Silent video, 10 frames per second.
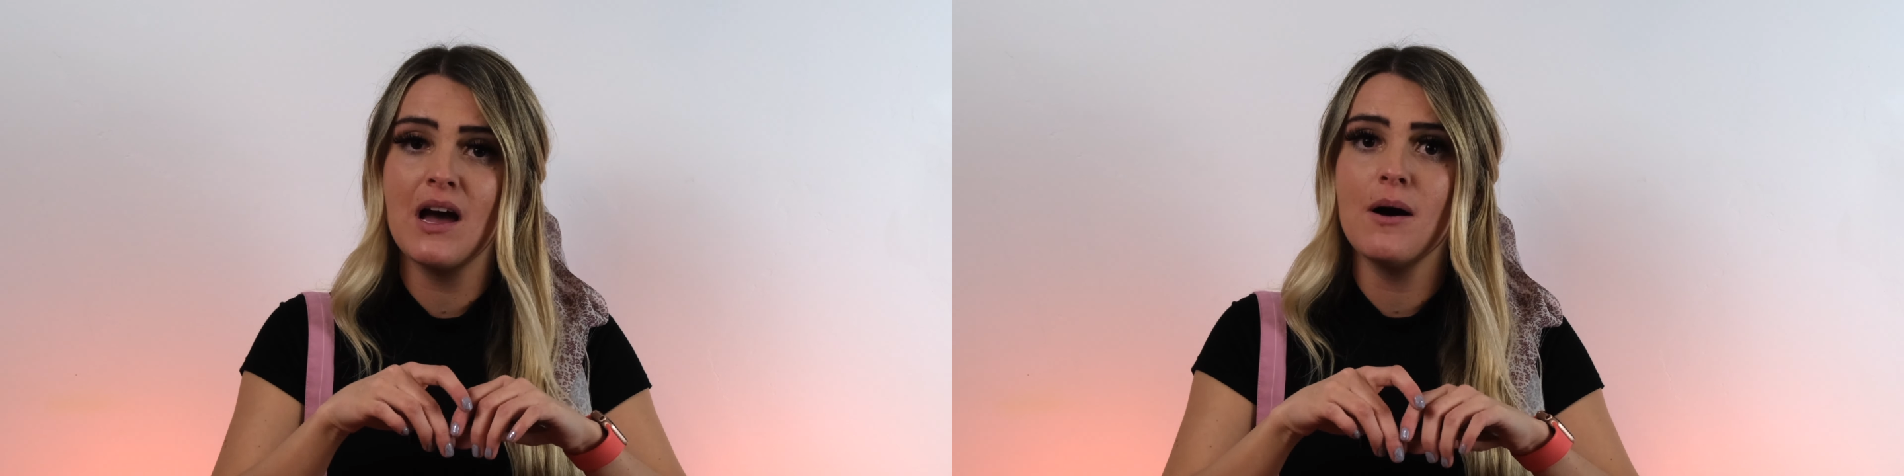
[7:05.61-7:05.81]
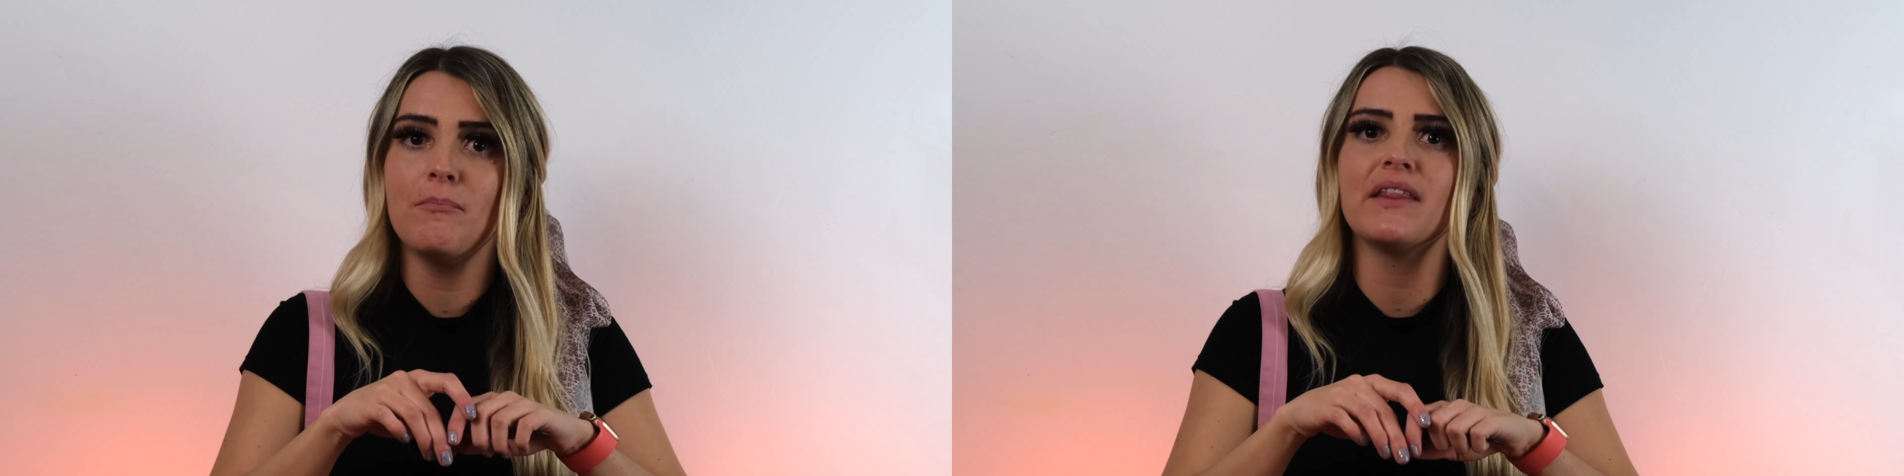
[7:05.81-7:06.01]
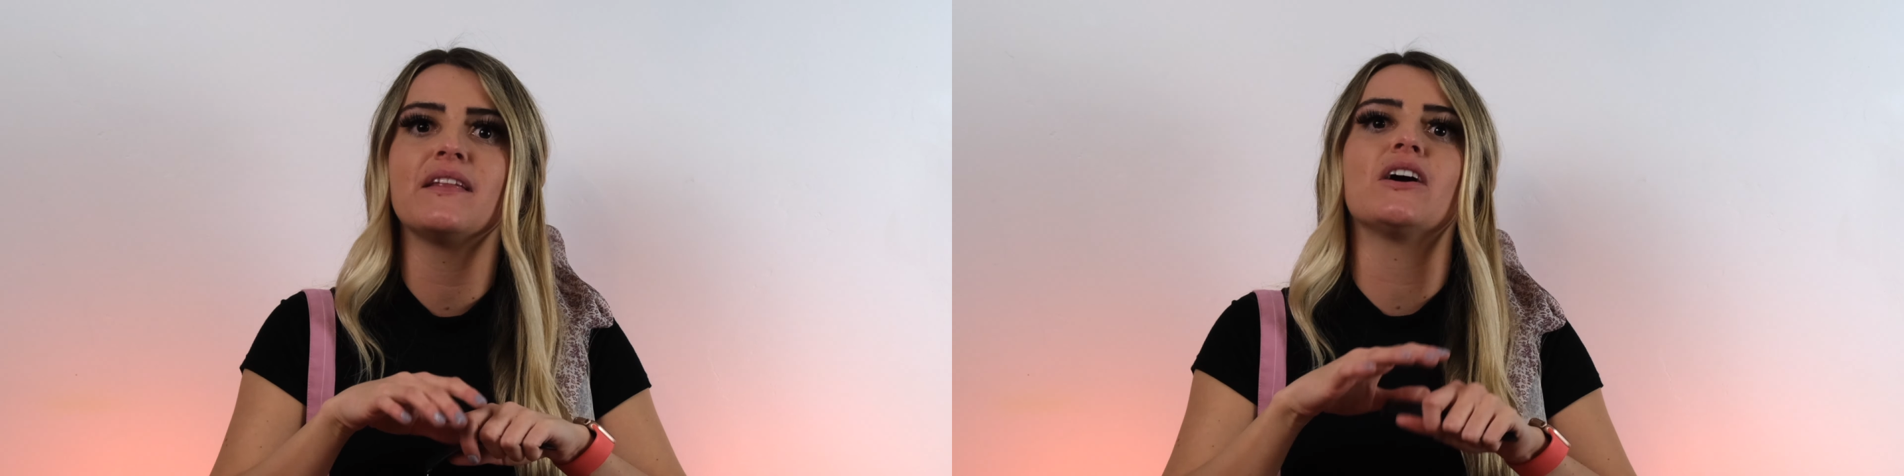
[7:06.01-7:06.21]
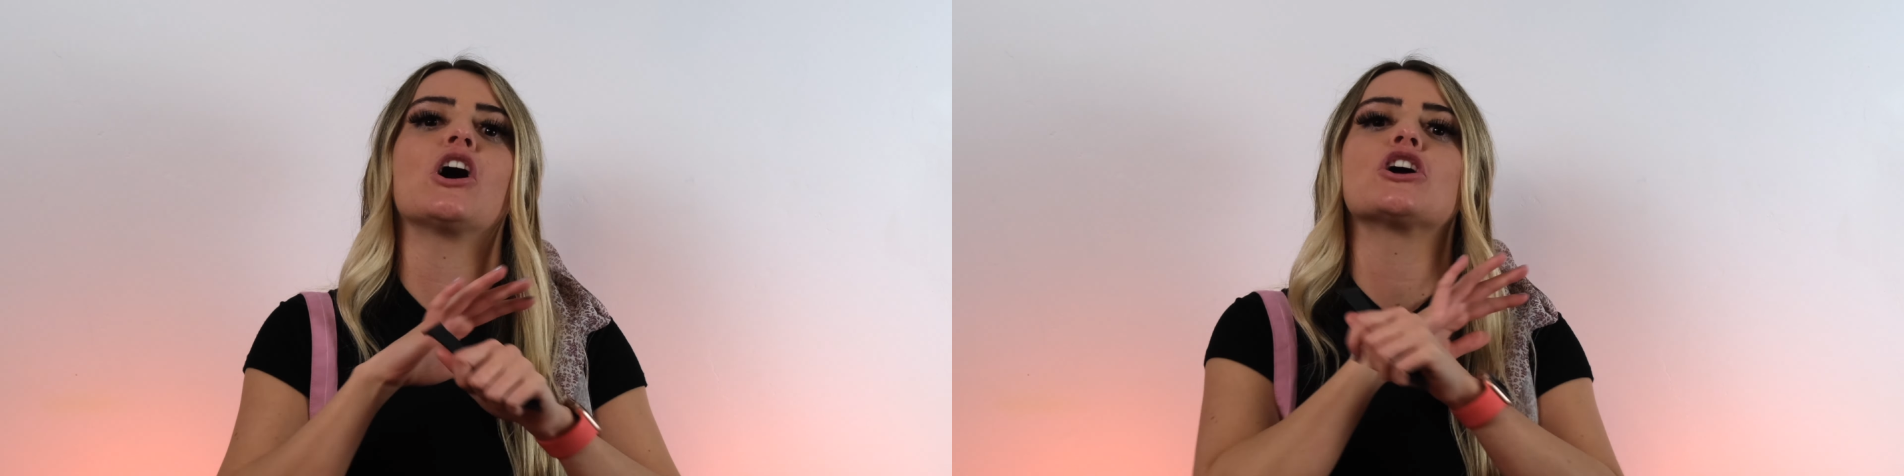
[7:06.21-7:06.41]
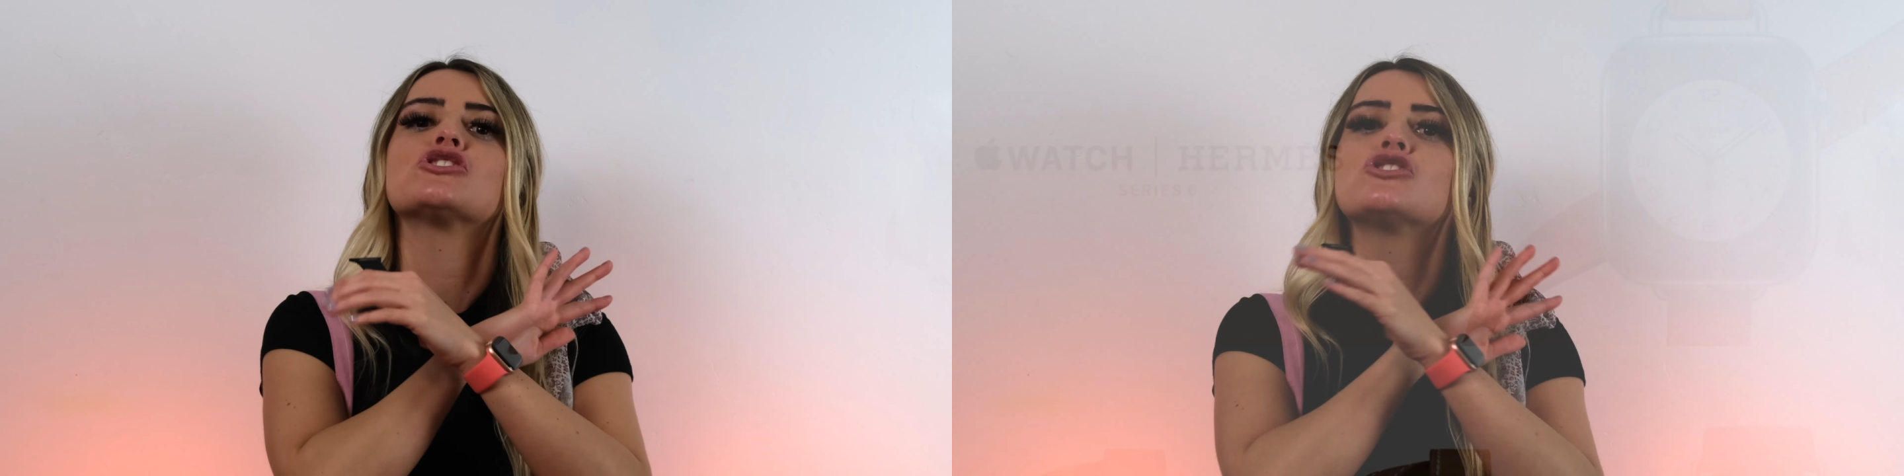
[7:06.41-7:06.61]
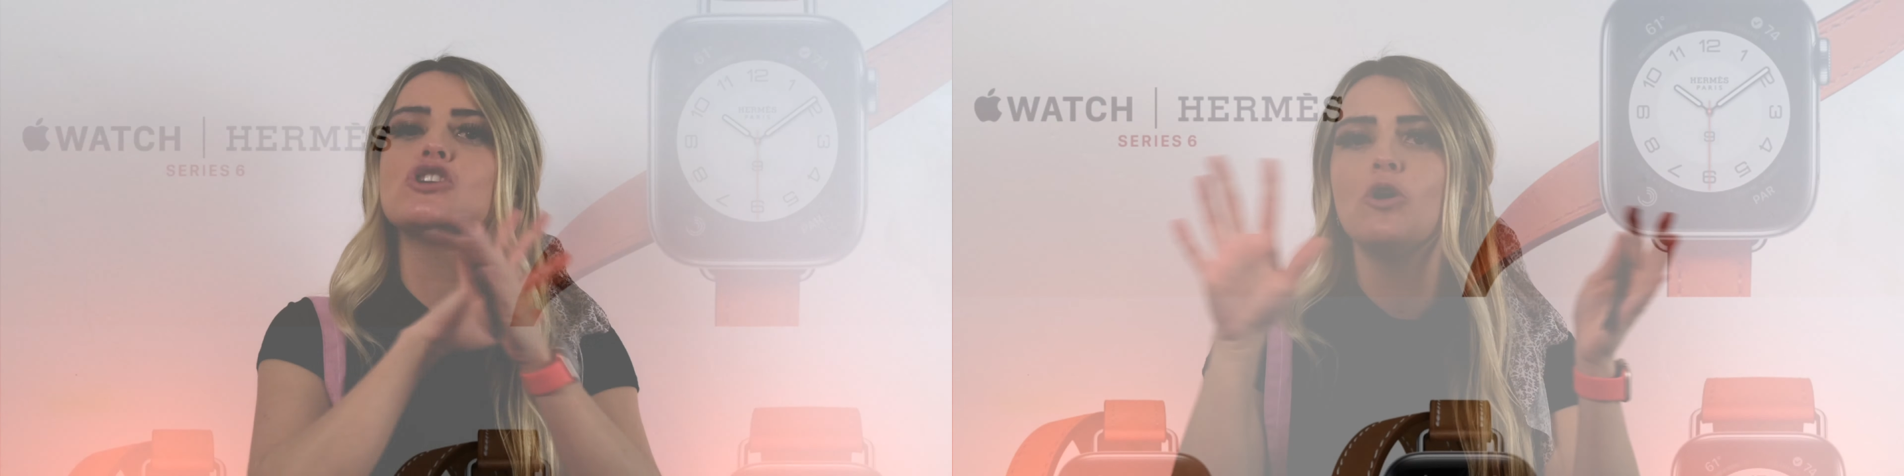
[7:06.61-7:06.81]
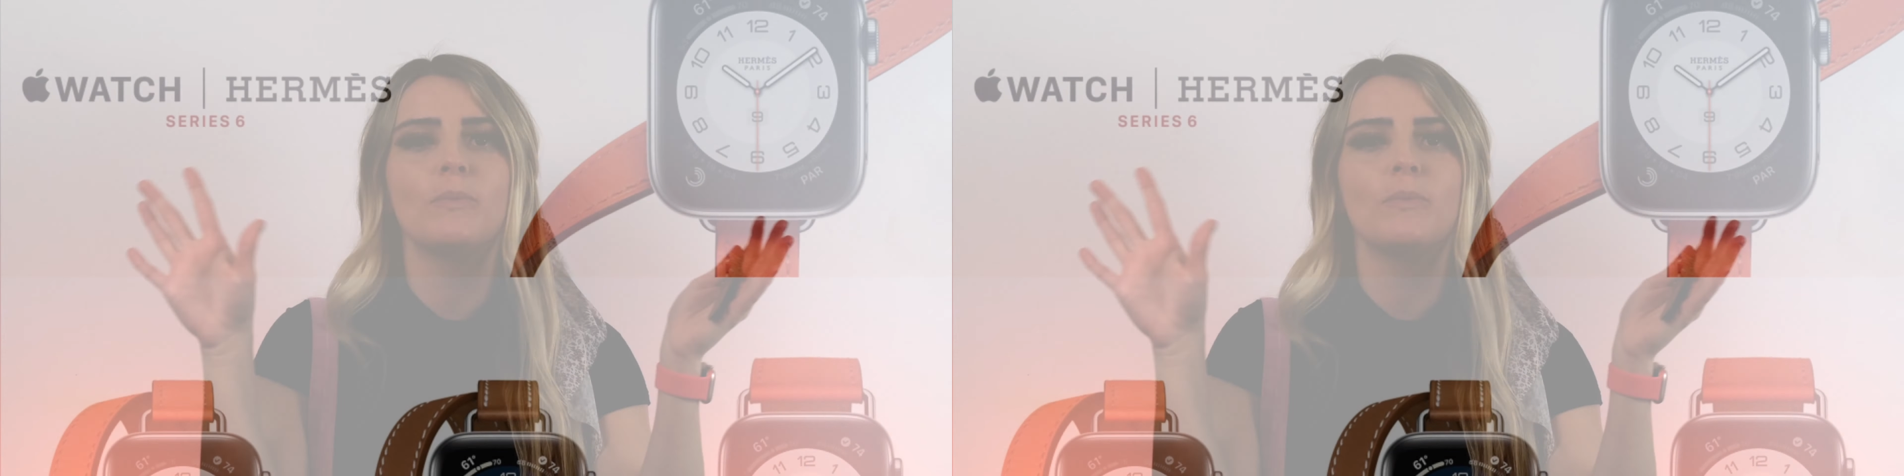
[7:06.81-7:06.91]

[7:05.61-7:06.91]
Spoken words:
but there are so